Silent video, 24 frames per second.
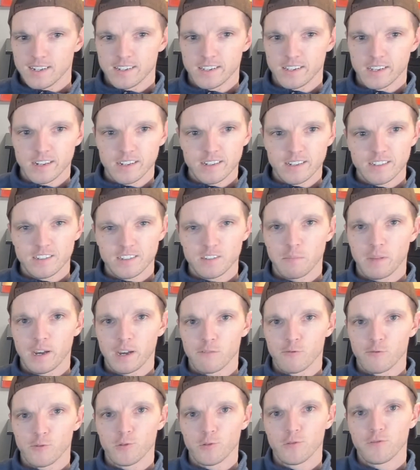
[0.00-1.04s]
Does my
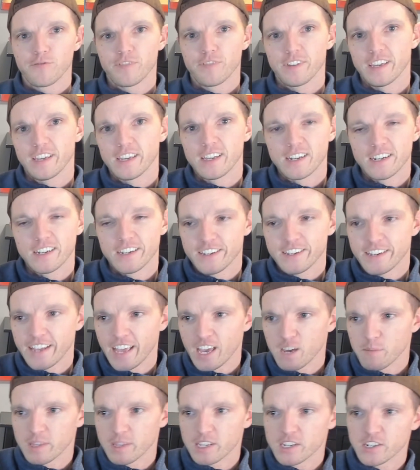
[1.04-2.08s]
roof get
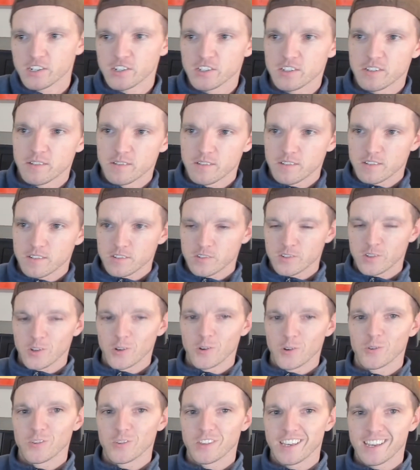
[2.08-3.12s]
damaged?
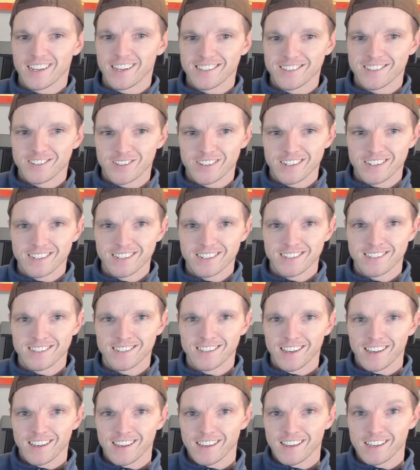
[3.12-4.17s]
So the answer
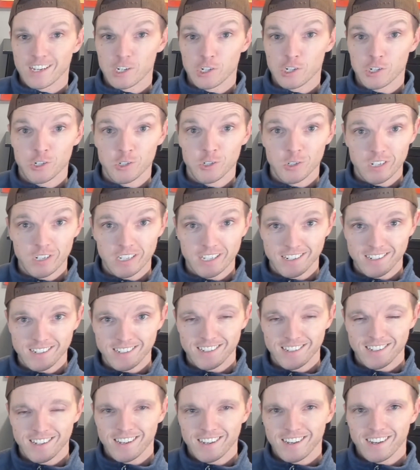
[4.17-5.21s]
is it
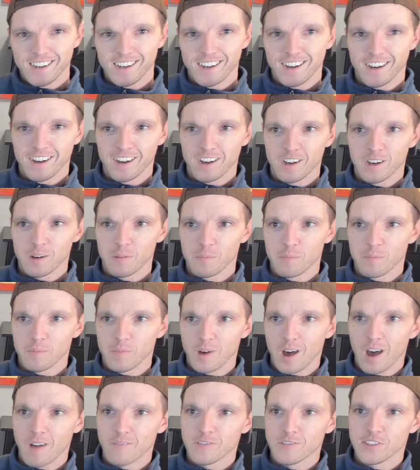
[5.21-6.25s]
shouldn't. Um,
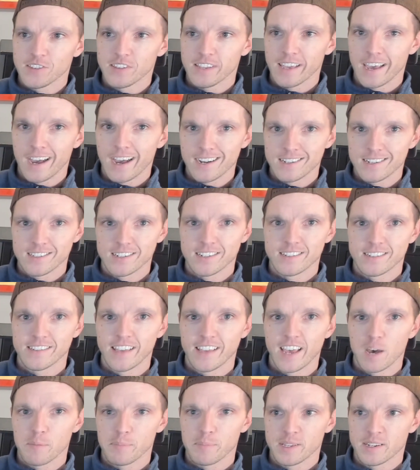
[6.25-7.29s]
obviously, accidents
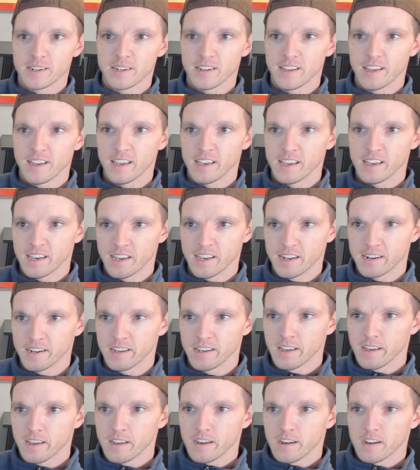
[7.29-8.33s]
happen, and
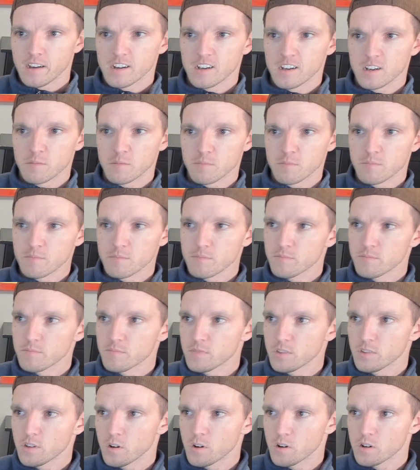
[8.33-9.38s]
um,
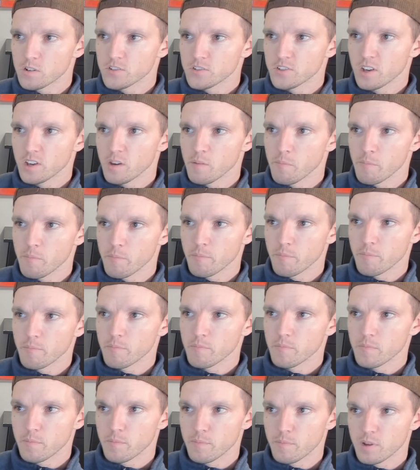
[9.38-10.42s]
there are some
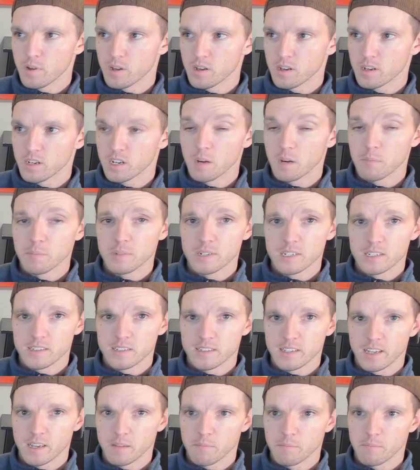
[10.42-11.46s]
uh,
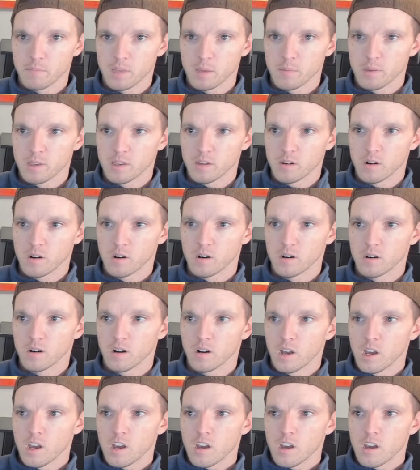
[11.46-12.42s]
companies that maybe are